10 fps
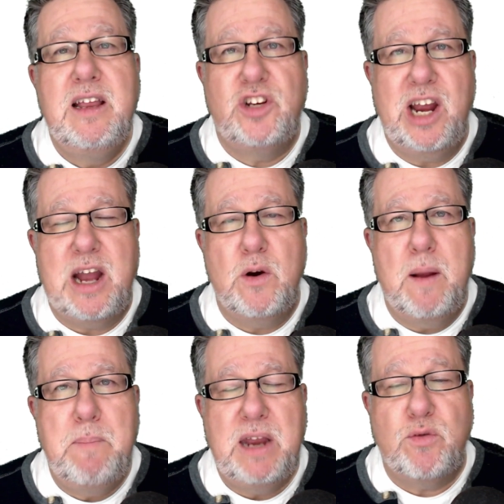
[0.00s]
check out
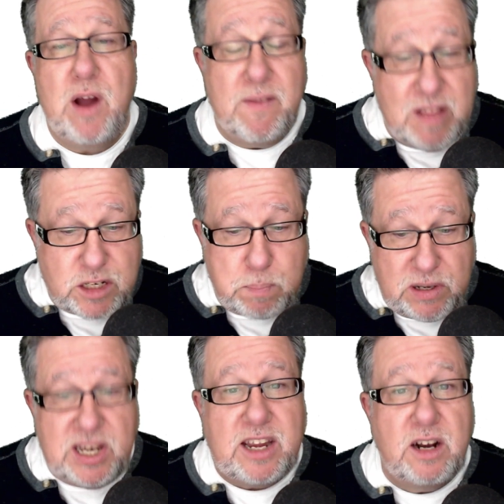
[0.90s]
Patreon. This
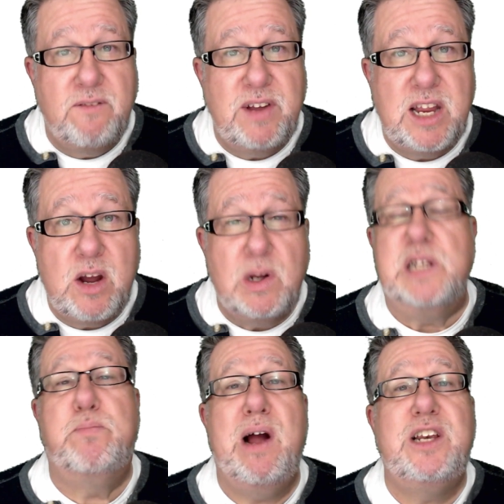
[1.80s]
particular video is
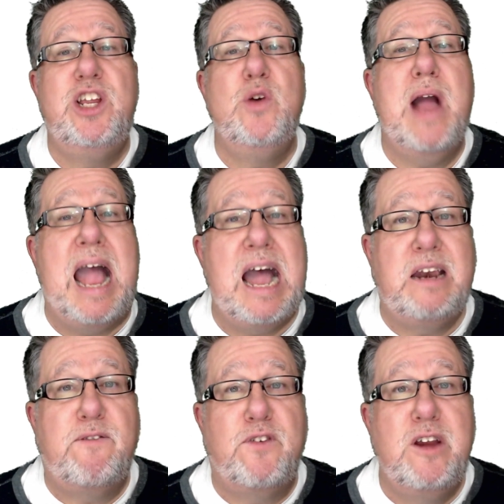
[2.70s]
brought to you
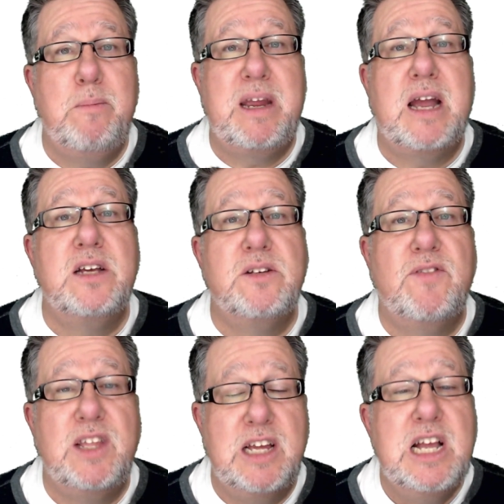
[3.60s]
ad-free because
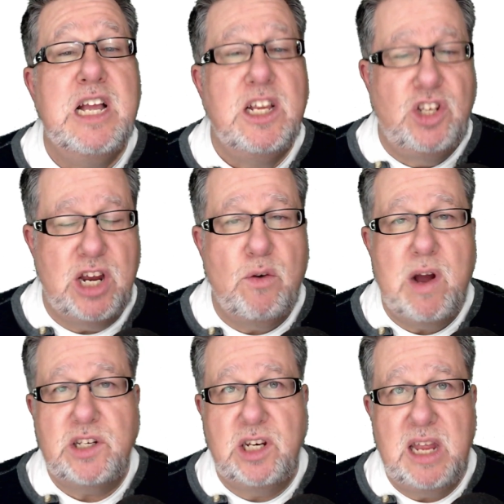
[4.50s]
of the
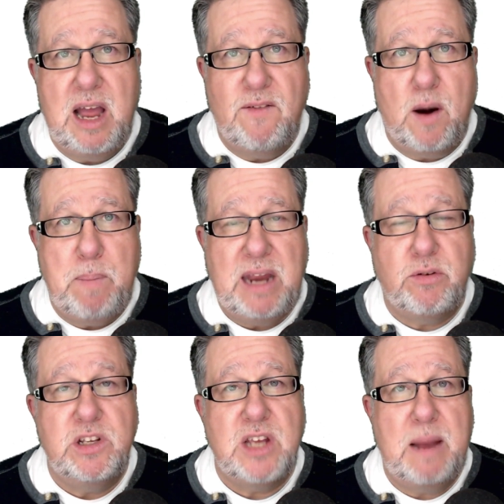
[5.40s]
generosity of our
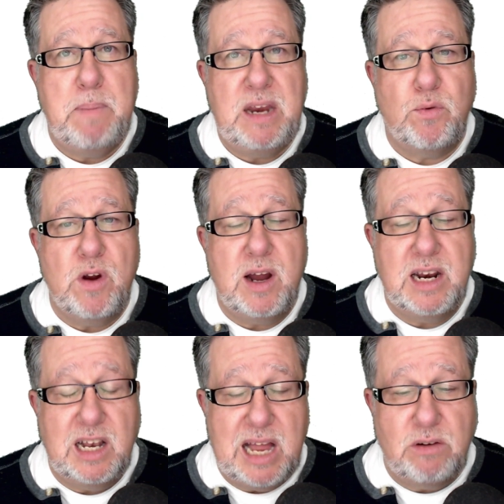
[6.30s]
patrons at Patreon. It
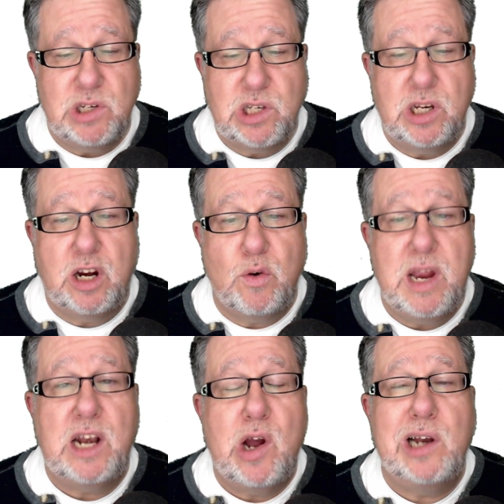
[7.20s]
allows us to
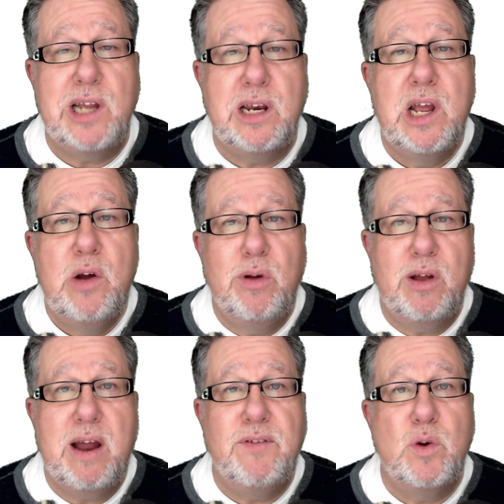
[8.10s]
create content without
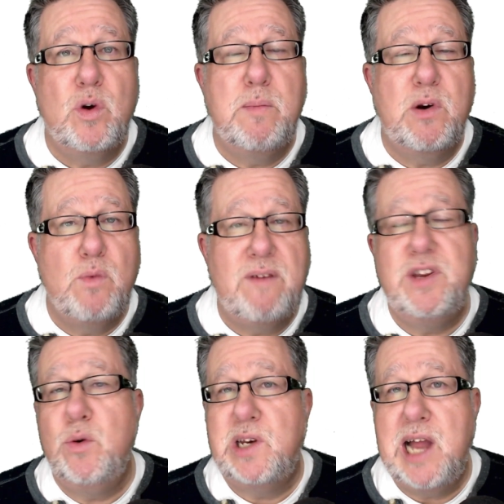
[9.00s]
having to worry about
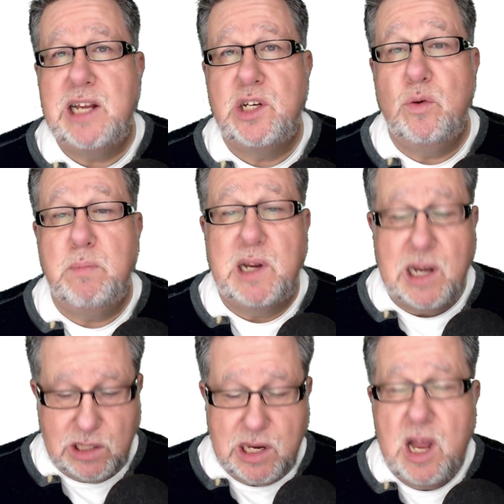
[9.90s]
revenue attached to it because